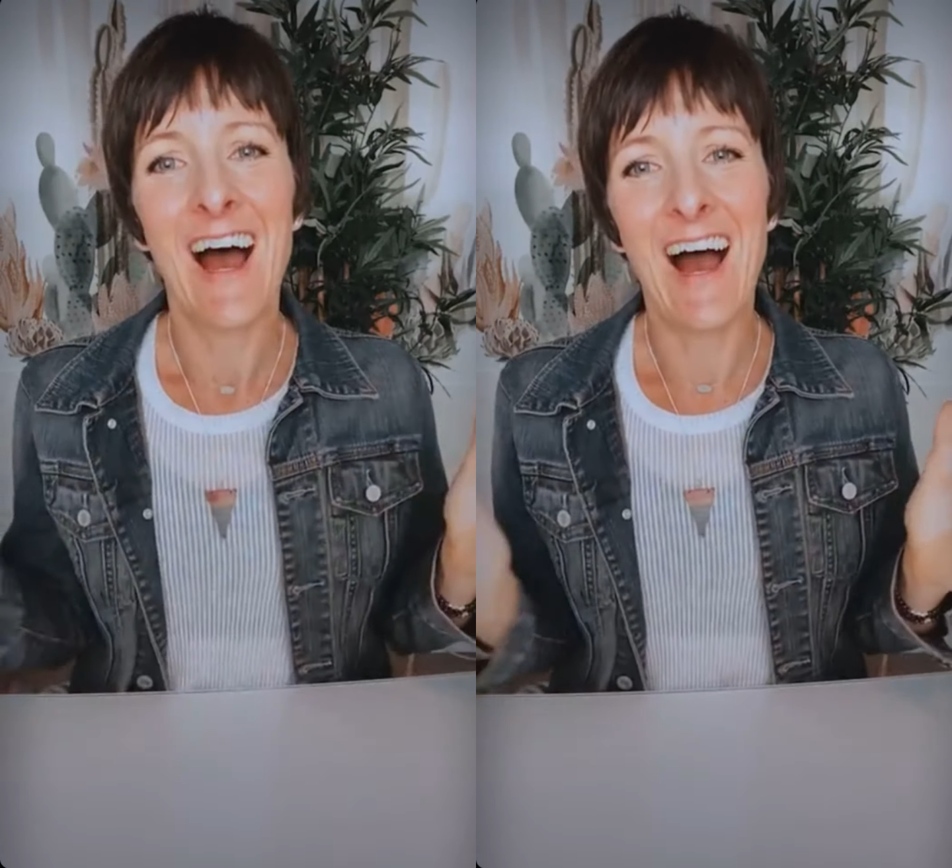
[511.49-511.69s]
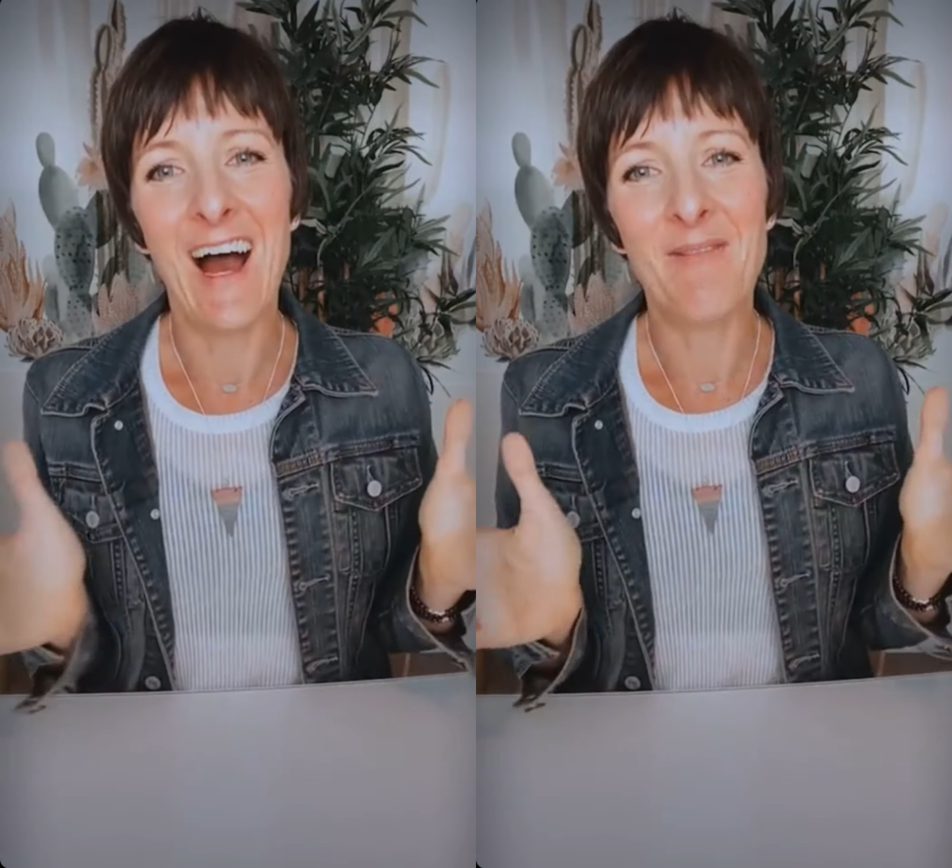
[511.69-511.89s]

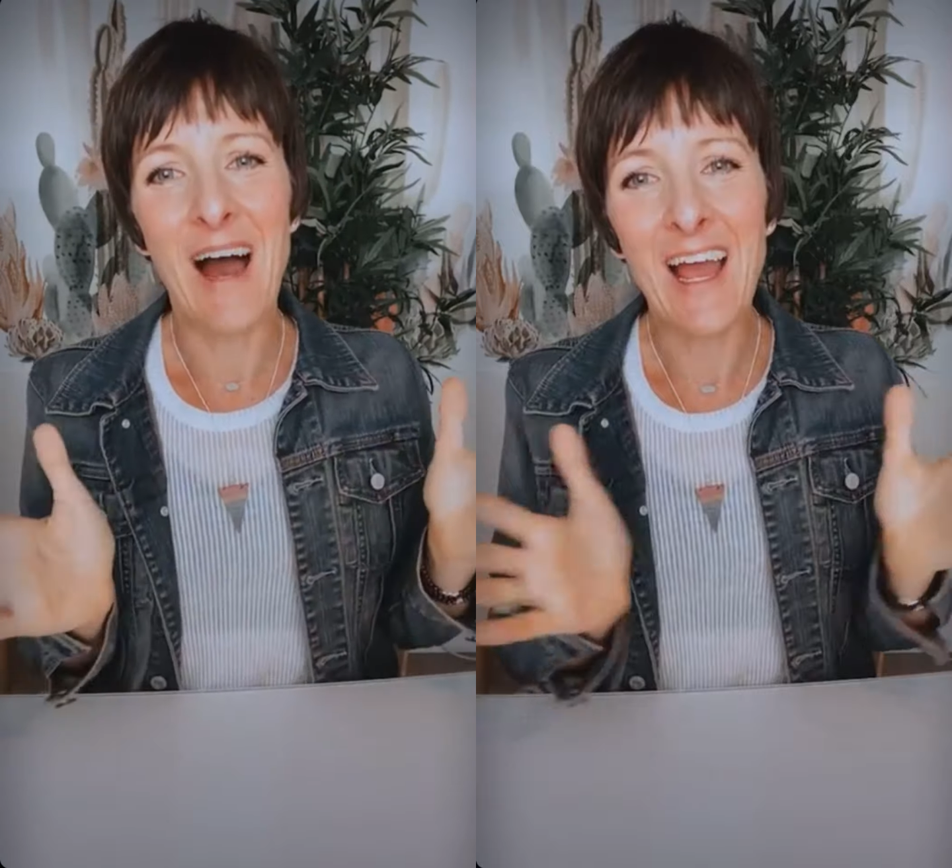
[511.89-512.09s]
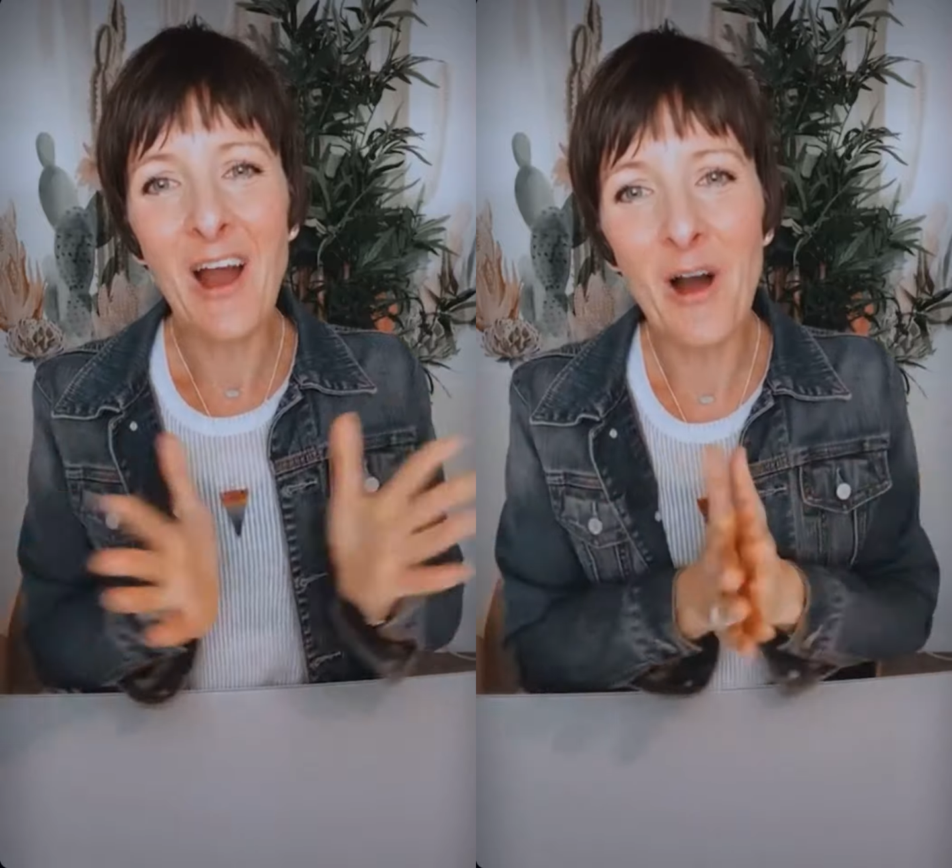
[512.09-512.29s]
Um,
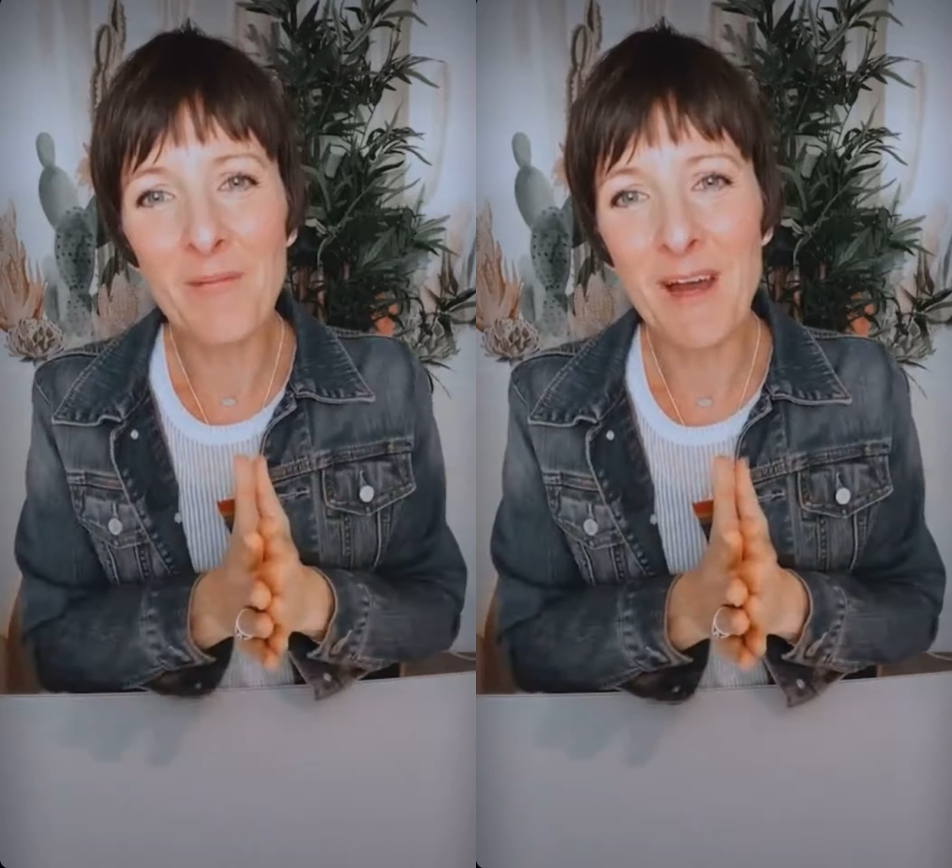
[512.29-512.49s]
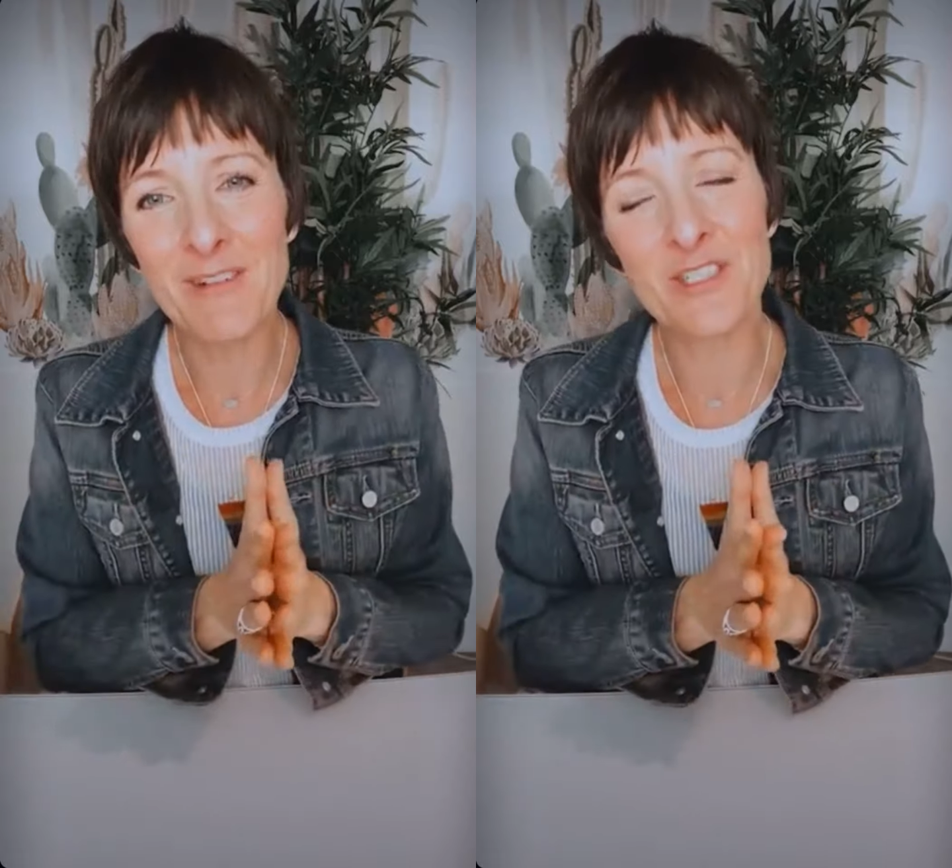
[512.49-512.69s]
I hope
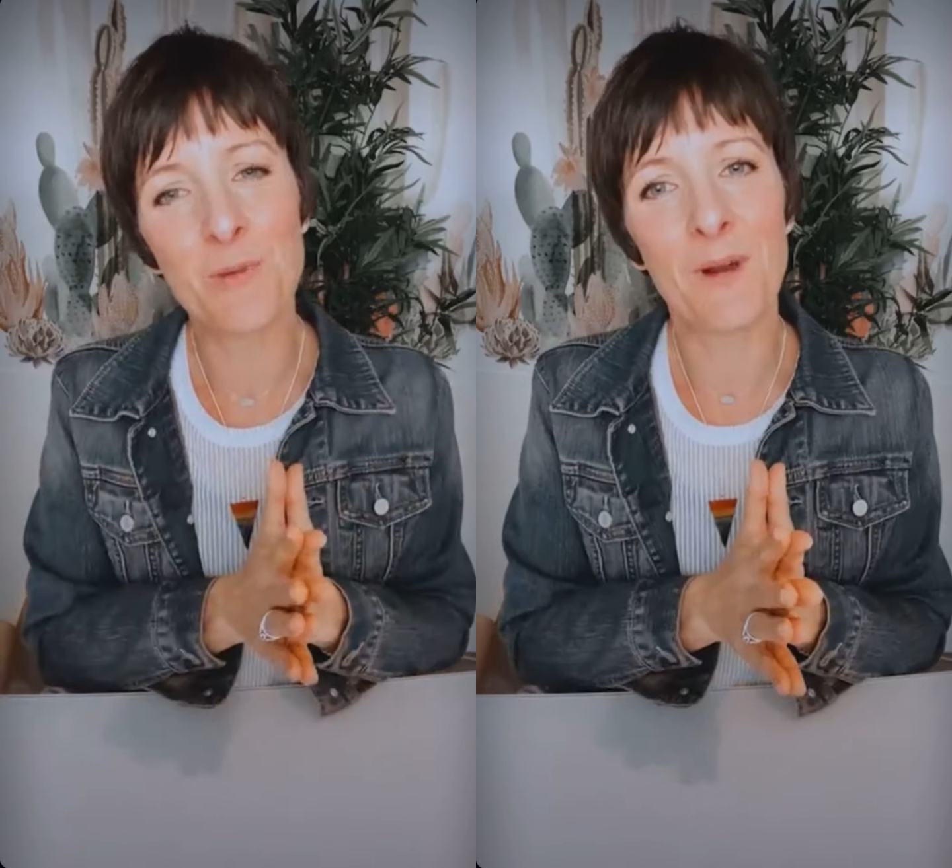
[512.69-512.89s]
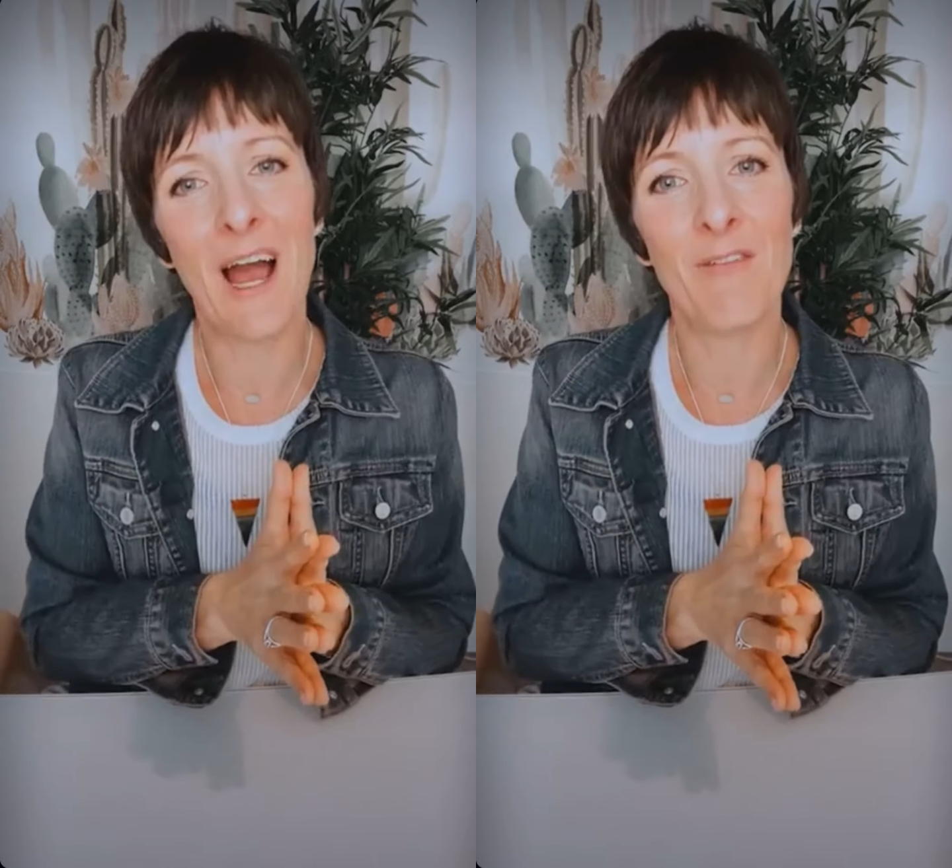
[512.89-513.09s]
that was
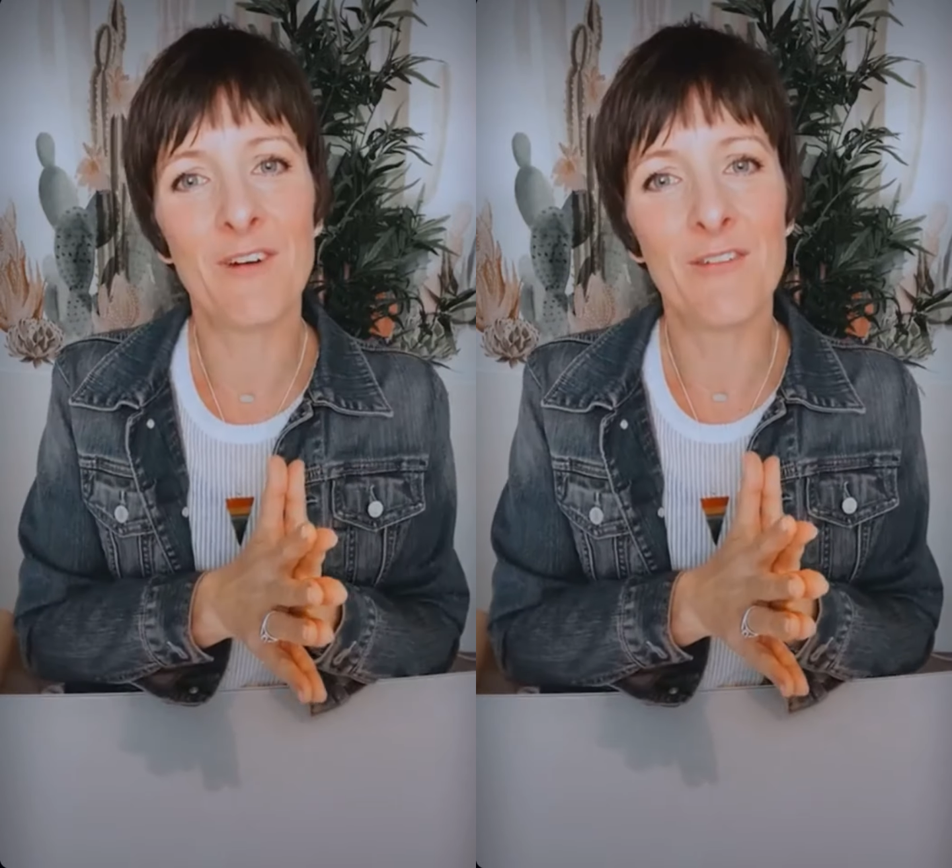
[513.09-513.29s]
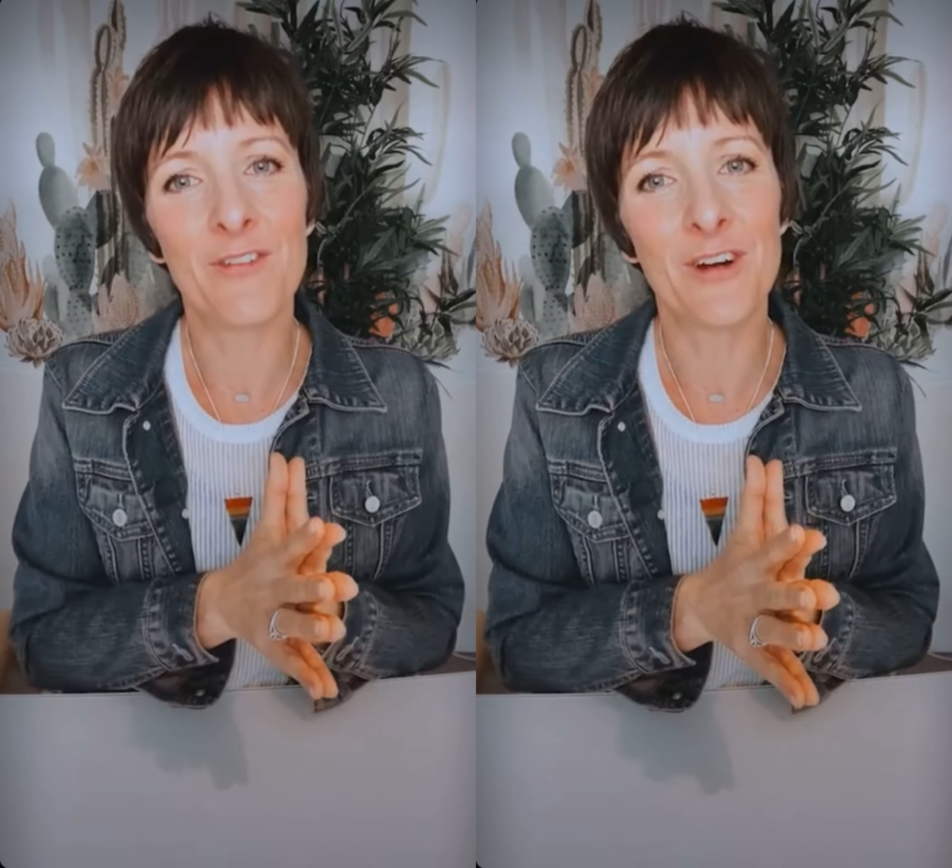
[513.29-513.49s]
super
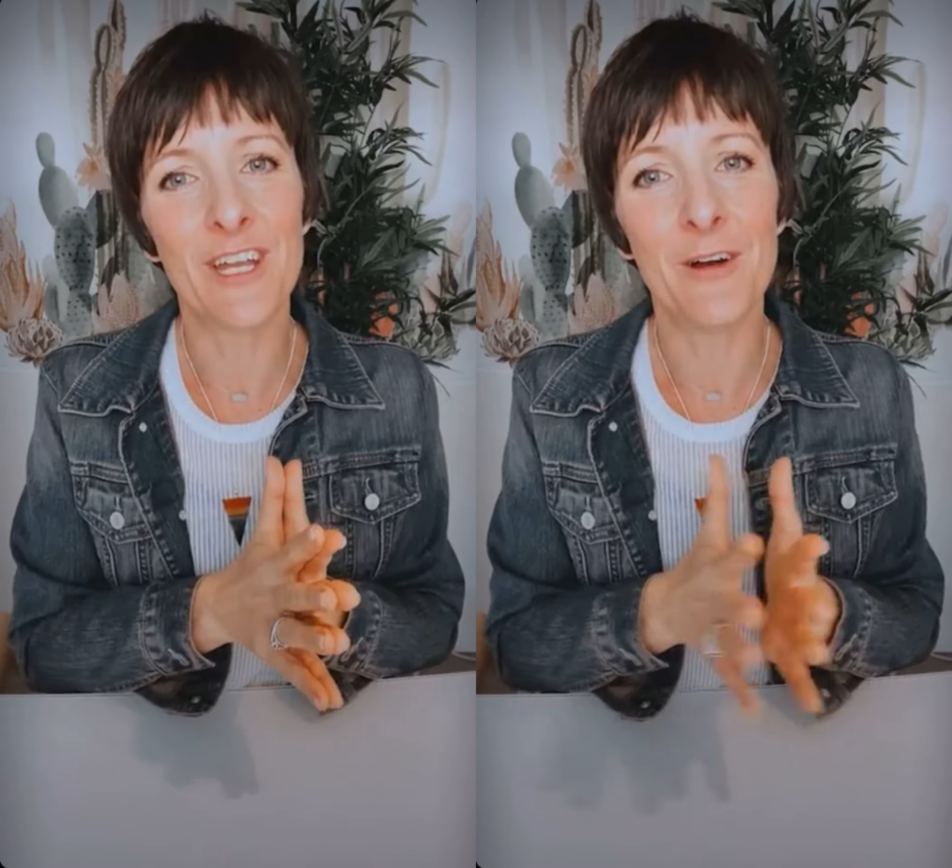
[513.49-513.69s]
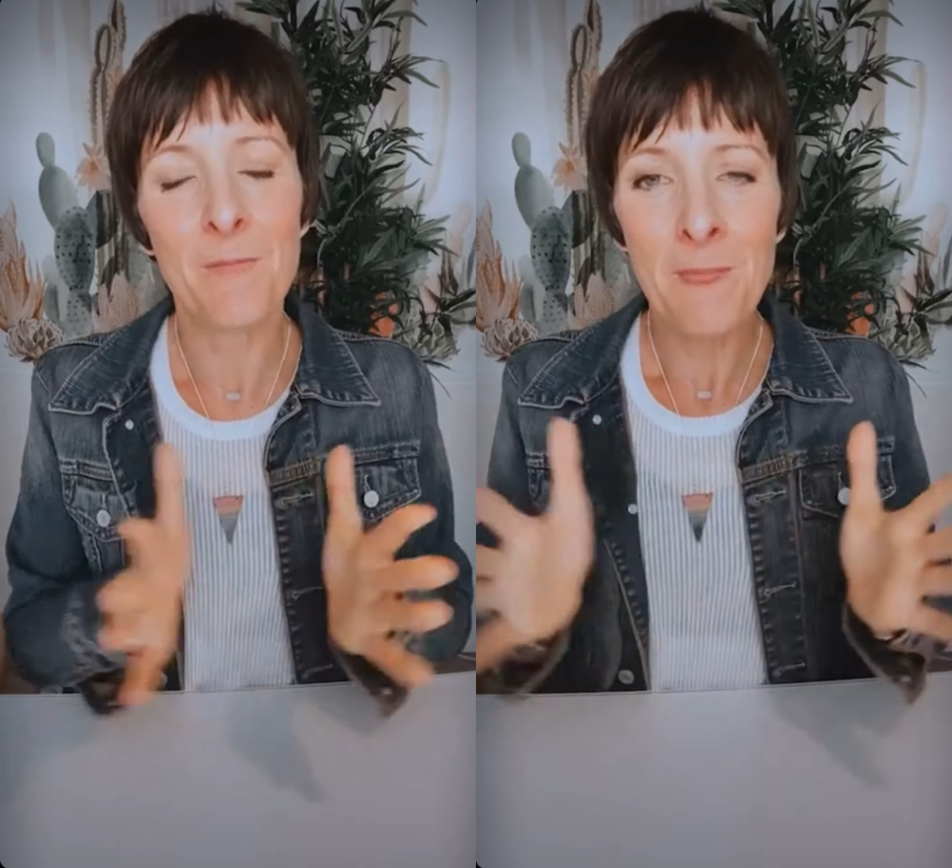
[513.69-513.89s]
helpful for you.